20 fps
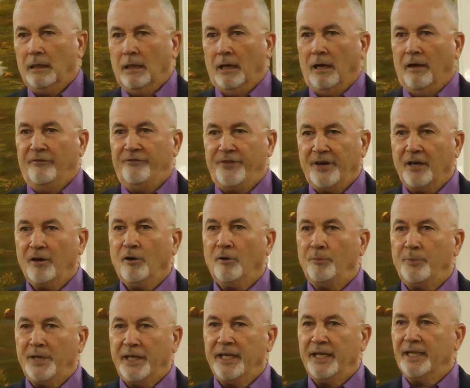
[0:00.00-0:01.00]
a feral
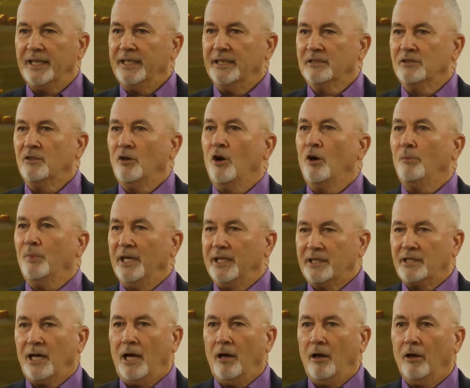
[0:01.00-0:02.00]
pig is normally
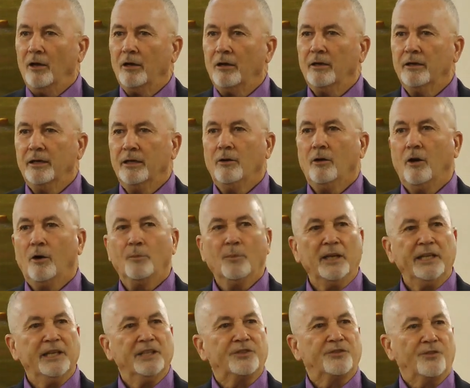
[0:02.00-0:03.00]
taller and
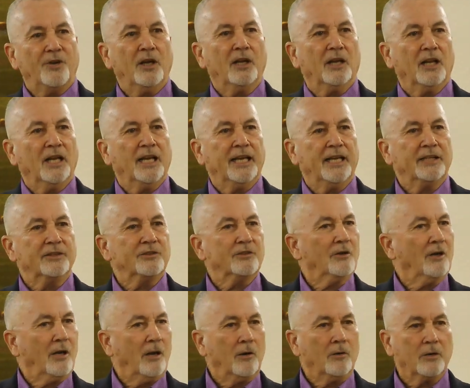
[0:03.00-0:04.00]
normally his front legs are
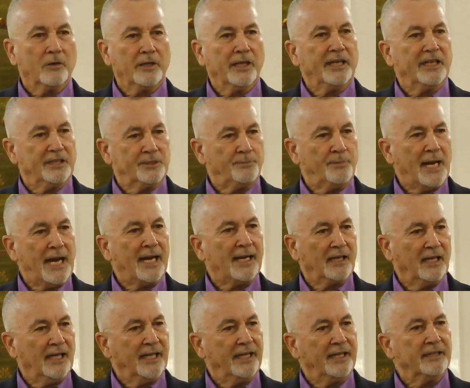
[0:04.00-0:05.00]
longer than his back
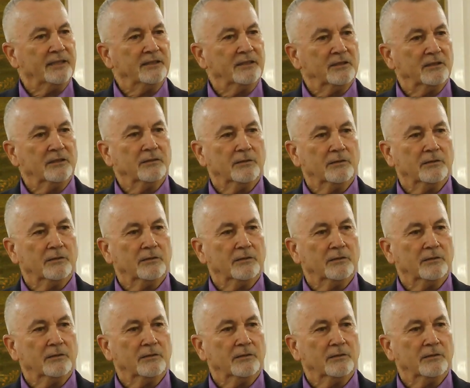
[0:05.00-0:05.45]
legs.